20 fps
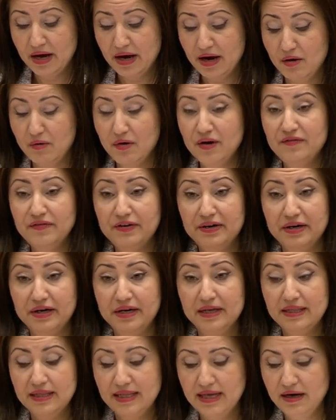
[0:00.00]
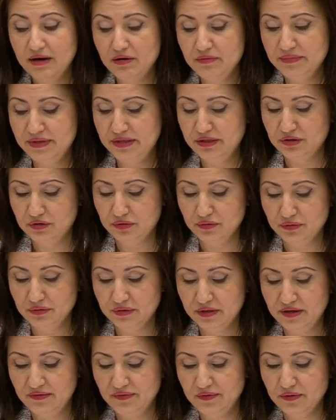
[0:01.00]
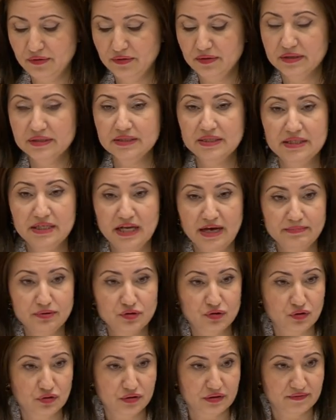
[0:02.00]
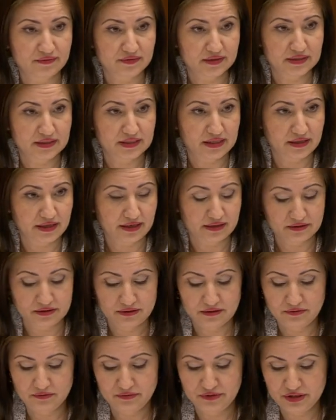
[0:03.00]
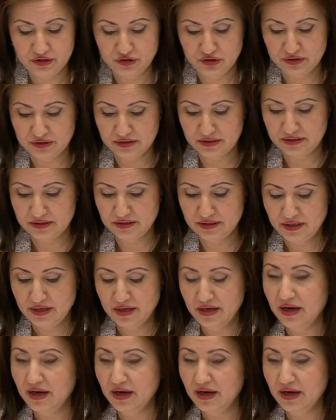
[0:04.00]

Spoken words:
However, allow me to give you a snapshot of the selected regions.